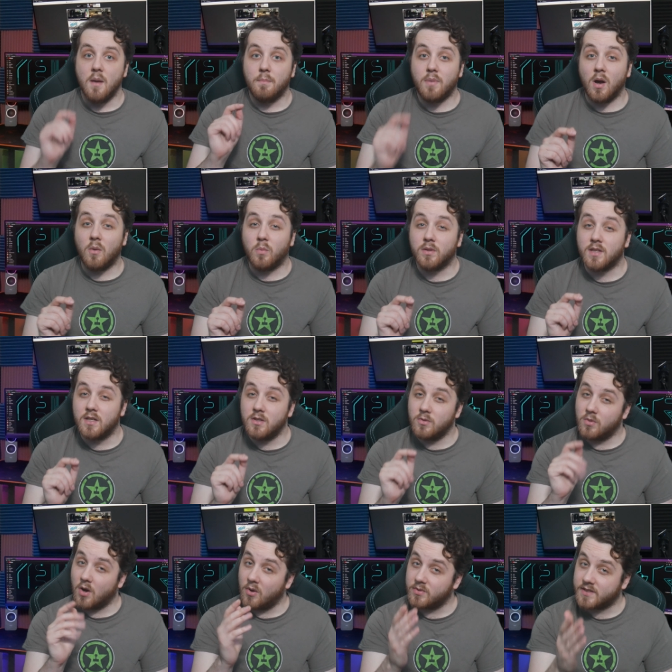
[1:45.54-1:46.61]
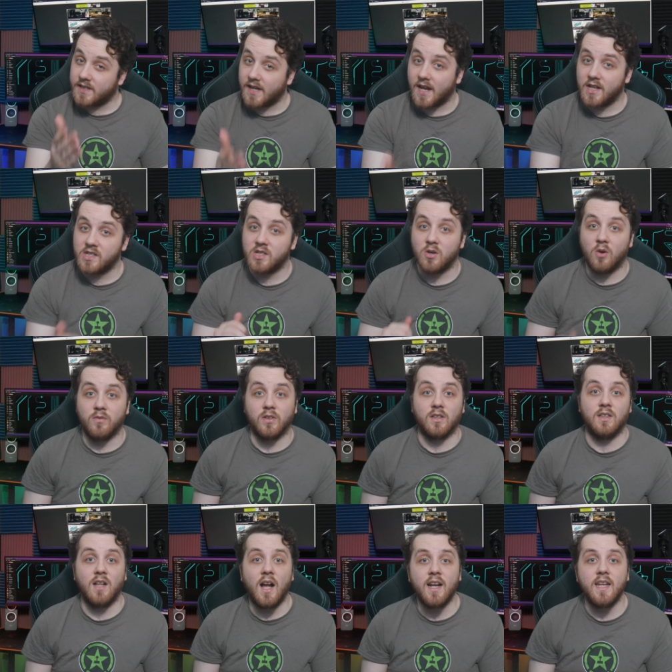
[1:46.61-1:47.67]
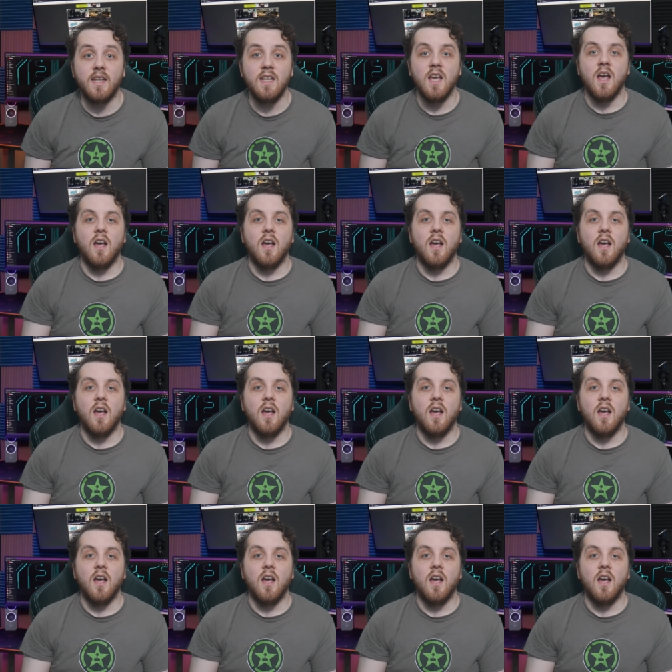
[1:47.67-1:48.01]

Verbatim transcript: but with the new OC engine overclocking,